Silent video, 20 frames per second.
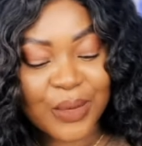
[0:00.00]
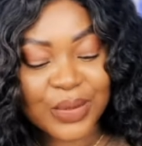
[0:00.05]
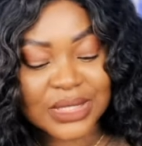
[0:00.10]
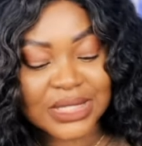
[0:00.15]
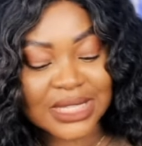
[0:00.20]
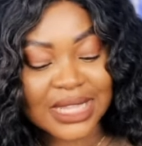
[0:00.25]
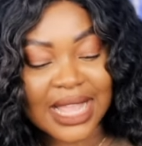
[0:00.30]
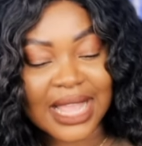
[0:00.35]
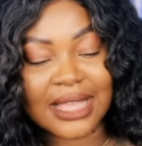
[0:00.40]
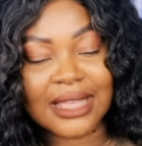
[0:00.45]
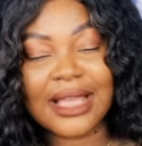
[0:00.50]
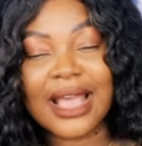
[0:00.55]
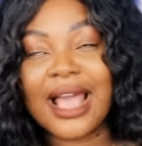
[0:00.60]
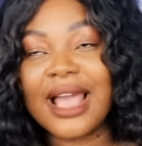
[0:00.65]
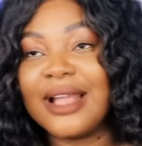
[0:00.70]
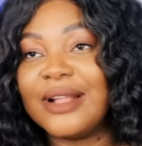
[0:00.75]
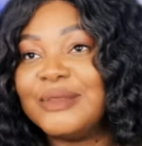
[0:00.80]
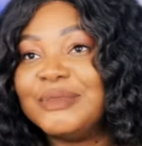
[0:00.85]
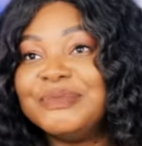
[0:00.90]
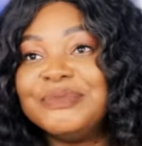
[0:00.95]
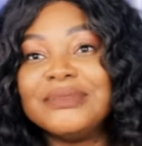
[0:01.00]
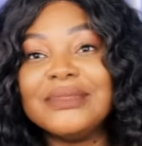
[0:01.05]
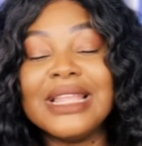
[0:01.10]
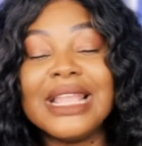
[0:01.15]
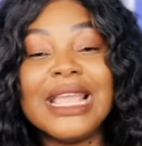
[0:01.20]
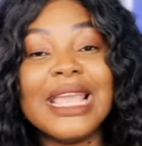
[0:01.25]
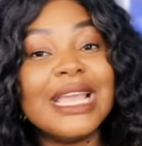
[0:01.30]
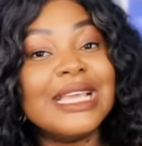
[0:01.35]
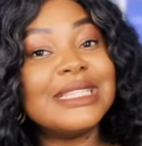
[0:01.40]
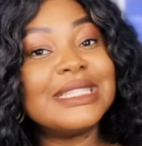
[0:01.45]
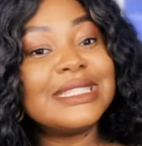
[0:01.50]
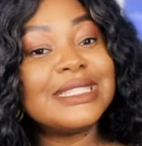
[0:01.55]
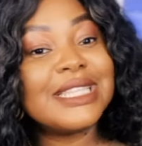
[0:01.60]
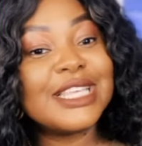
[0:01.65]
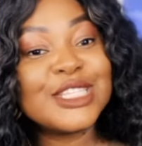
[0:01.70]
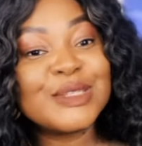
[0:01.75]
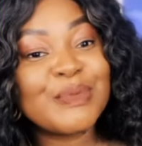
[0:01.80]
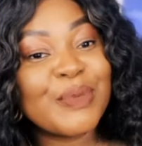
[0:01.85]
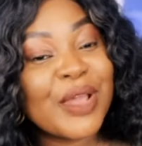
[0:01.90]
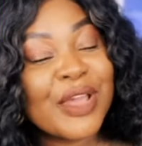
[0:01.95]
was like, it's
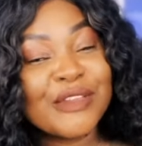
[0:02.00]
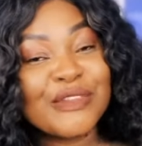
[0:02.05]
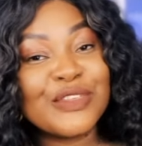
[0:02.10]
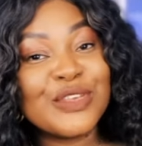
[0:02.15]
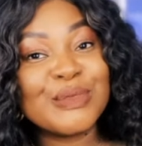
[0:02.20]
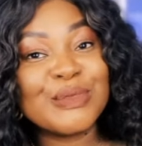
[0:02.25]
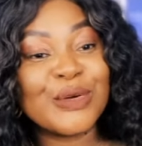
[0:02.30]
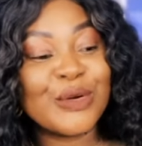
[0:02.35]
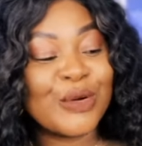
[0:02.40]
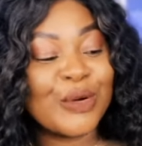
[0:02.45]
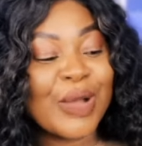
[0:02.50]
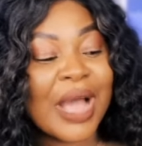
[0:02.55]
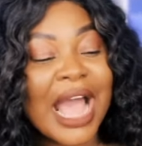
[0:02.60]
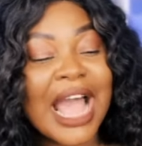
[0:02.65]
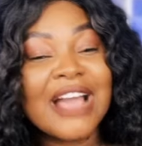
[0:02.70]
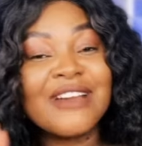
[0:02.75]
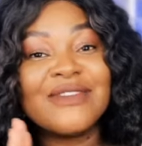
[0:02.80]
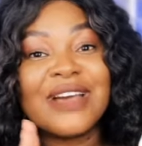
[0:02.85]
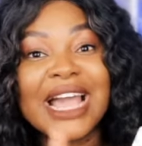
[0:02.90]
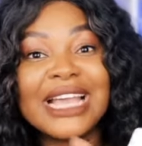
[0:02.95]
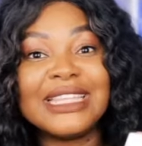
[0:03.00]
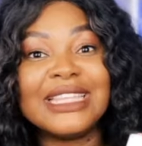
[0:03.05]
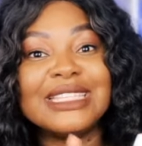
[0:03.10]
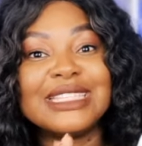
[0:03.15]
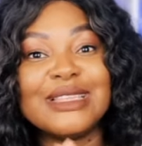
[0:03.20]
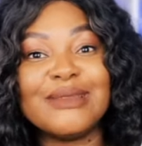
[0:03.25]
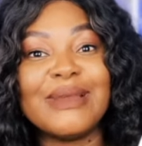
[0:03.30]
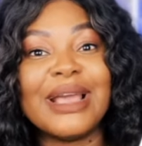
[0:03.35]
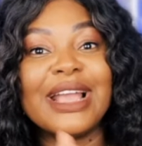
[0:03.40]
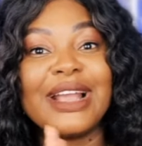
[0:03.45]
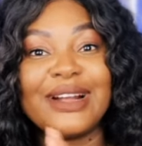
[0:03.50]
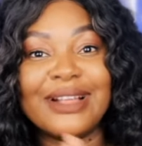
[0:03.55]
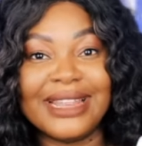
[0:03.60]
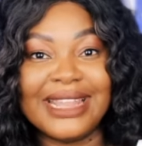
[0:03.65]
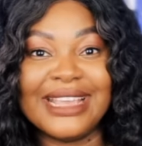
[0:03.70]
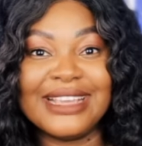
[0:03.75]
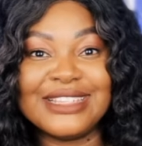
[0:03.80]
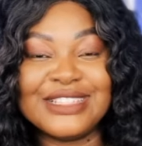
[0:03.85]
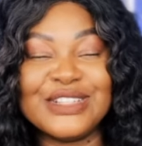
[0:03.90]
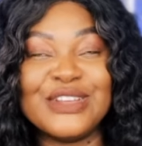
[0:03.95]
this perfume. Oh, I've had this in my
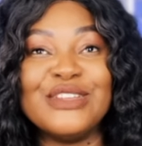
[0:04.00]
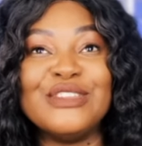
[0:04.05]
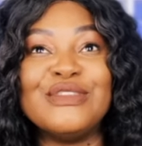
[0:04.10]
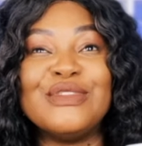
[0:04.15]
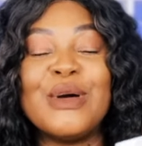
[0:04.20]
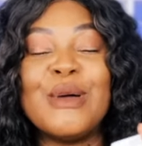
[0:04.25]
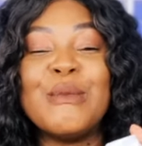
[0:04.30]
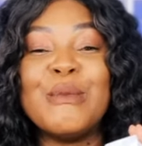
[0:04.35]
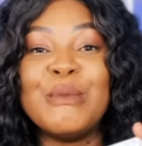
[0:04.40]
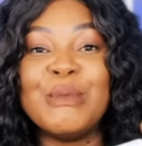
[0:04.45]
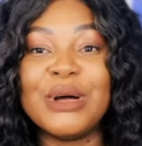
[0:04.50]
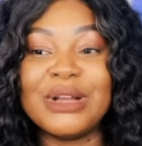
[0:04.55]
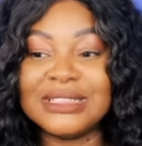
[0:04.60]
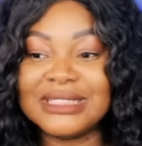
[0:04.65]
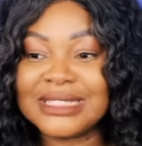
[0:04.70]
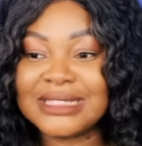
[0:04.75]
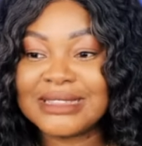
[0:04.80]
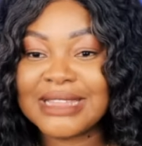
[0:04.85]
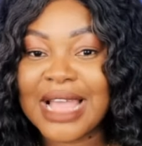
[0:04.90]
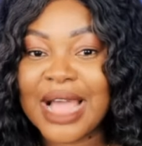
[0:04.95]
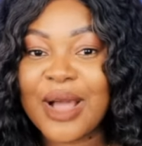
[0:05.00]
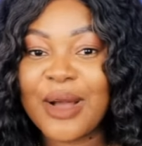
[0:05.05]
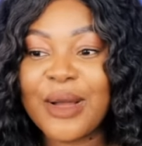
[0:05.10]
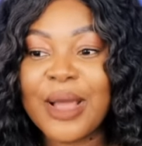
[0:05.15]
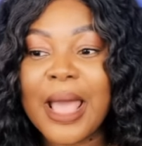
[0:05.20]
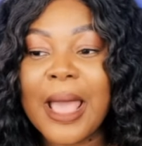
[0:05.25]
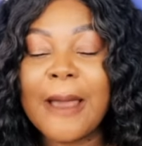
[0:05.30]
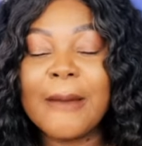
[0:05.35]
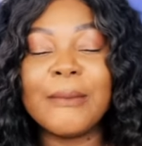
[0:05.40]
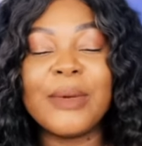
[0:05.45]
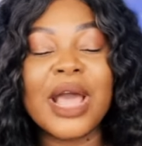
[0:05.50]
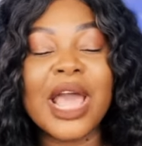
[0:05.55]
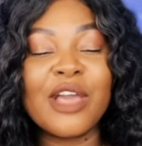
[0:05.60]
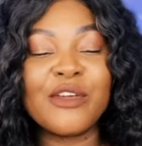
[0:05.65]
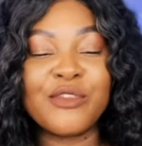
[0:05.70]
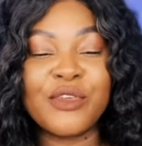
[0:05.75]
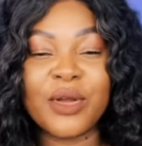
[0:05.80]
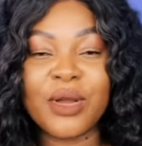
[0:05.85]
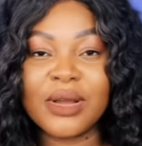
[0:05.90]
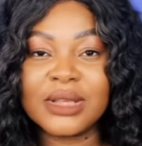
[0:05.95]
collection for months now, but I
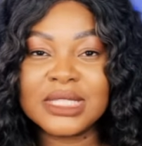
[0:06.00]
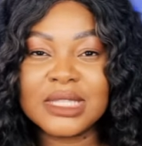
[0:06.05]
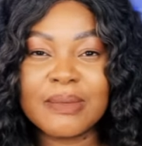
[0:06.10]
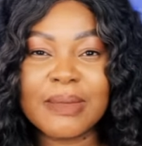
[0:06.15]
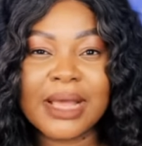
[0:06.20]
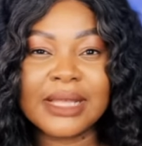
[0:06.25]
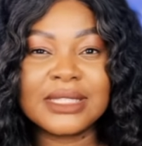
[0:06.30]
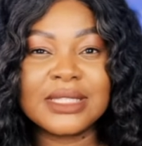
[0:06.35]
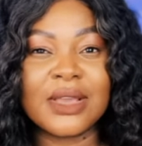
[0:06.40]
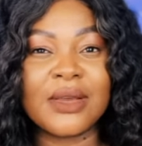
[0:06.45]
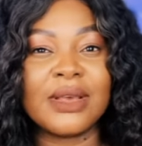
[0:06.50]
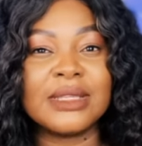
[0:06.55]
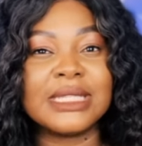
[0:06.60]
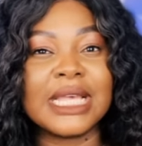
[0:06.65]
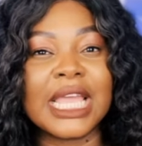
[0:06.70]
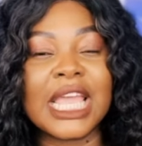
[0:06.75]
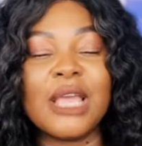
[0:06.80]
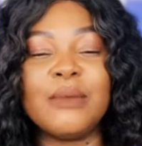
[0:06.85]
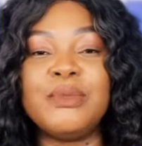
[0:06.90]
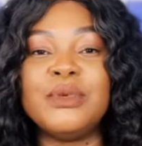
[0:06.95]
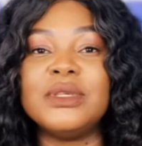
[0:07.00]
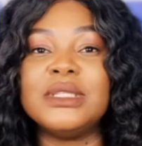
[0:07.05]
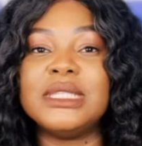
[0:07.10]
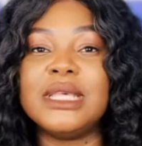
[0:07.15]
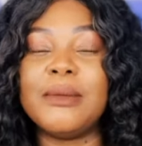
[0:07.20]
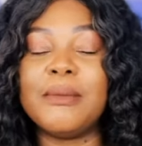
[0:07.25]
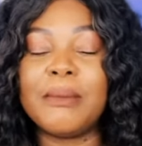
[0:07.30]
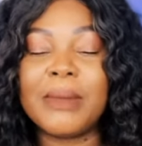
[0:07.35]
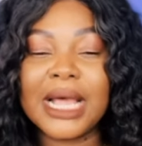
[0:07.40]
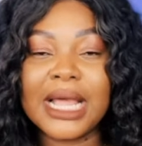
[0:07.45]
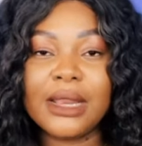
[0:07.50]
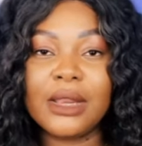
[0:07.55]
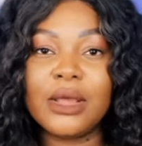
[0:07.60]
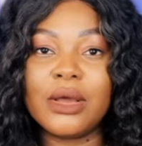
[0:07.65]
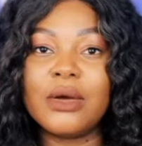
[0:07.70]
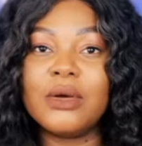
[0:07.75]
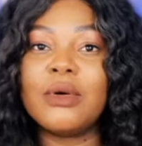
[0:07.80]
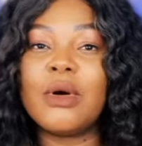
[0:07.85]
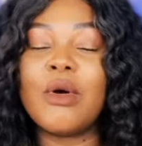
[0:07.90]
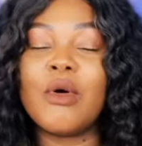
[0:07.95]
forgot about it because I kept using
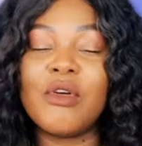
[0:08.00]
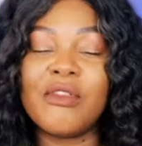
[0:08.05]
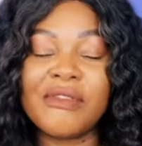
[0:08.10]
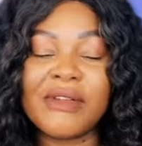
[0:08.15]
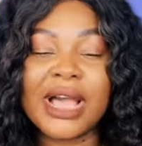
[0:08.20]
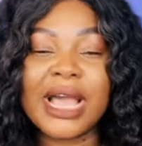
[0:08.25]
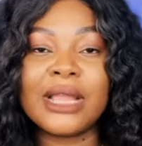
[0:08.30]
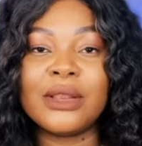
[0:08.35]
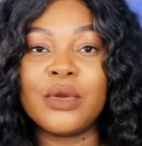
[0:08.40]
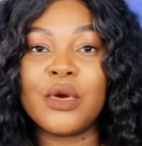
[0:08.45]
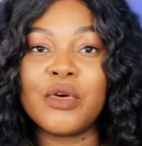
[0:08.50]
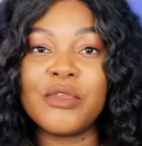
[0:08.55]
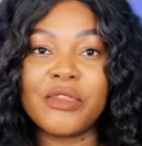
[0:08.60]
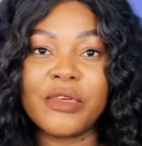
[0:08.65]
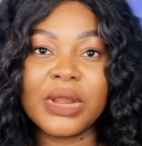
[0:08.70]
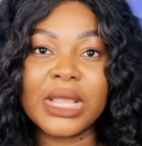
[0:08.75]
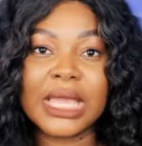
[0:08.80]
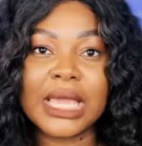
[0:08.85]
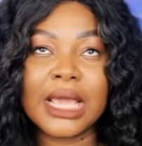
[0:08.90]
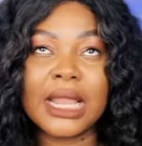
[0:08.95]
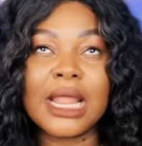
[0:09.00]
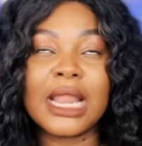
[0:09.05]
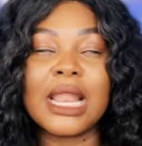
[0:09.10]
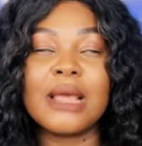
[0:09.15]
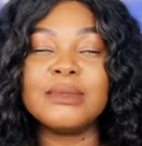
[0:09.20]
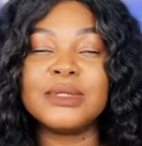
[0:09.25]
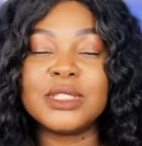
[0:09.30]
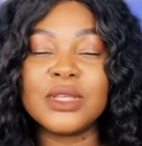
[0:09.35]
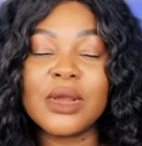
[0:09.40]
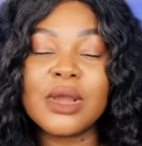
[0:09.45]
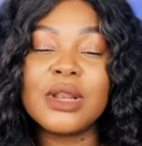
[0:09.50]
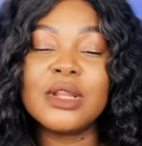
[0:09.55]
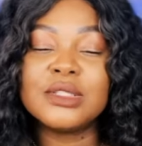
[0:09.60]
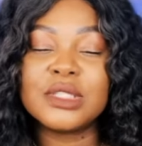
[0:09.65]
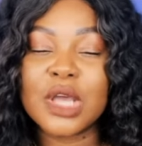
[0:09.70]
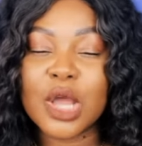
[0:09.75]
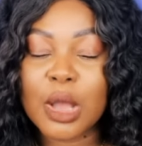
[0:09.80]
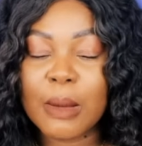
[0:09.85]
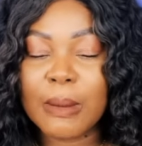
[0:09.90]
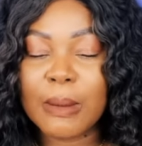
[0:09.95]
Malo over and over again. And I'm still going to
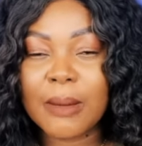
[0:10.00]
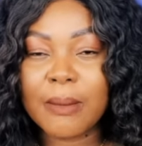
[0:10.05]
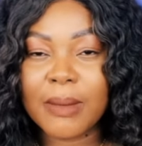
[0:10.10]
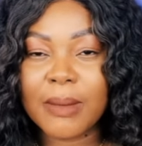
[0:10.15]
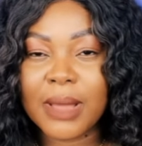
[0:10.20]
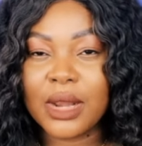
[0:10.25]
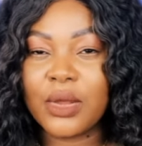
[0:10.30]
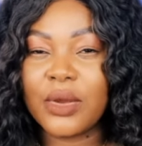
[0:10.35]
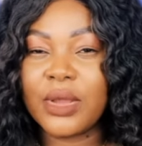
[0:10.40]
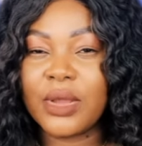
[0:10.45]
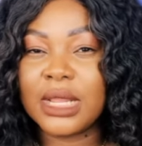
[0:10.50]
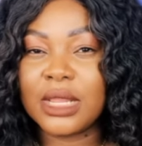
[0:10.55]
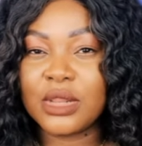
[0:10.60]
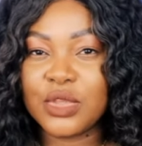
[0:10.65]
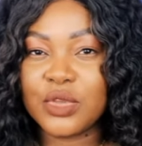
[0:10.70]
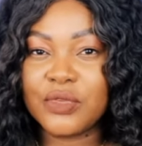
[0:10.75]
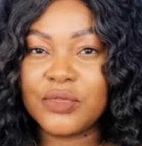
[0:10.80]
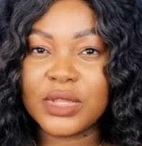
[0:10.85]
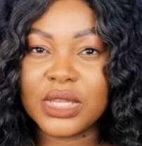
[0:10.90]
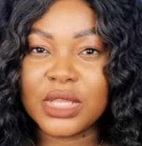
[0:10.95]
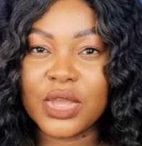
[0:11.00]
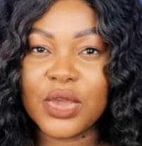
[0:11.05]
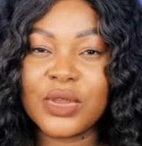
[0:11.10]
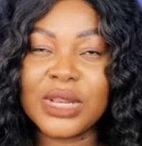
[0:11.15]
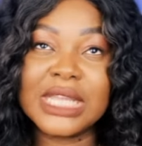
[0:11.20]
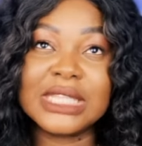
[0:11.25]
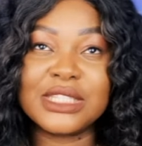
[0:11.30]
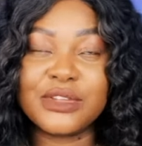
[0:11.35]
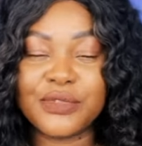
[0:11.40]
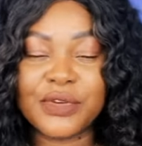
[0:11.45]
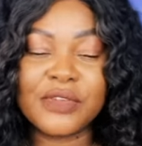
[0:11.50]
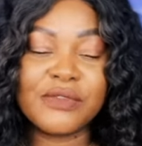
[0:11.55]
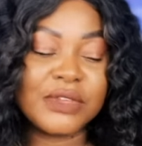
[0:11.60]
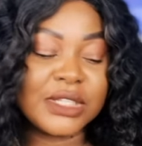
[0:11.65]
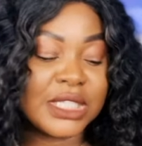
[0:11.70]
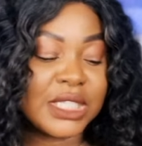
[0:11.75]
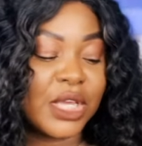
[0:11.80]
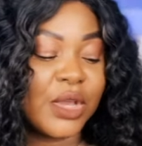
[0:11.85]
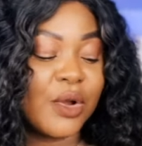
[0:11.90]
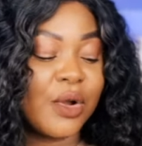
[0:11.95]
talk about Malo in a new video, in a different
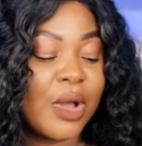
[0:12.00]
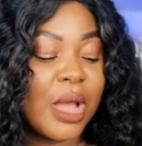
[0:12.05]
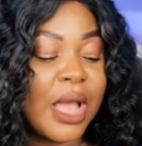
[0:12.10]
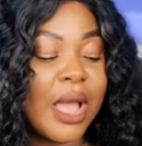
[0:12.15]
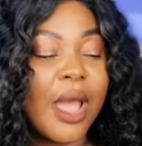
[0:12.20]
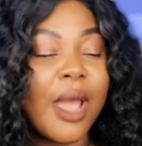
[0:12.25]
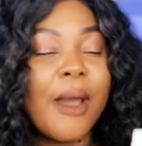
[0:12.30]
video.